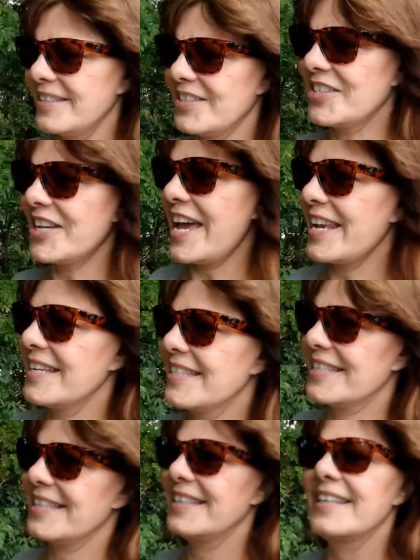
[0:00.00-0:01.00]

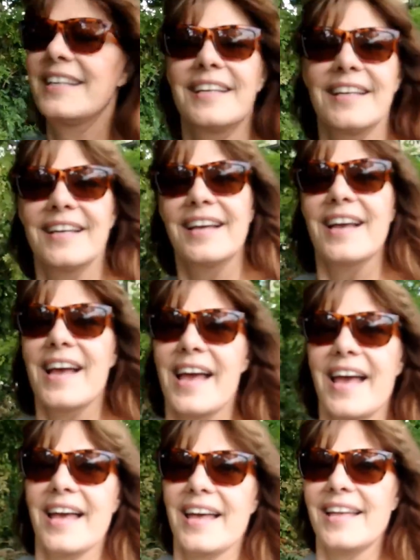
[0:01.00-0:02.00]
chatted,
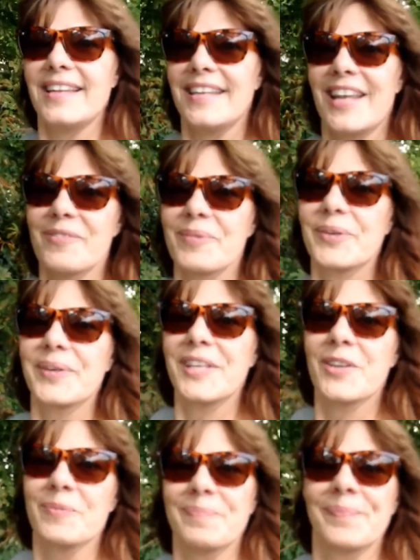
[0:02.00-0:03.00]
and now I'm going
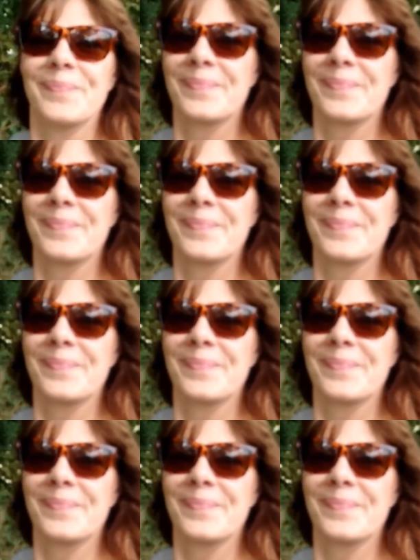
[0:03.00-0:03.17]
home.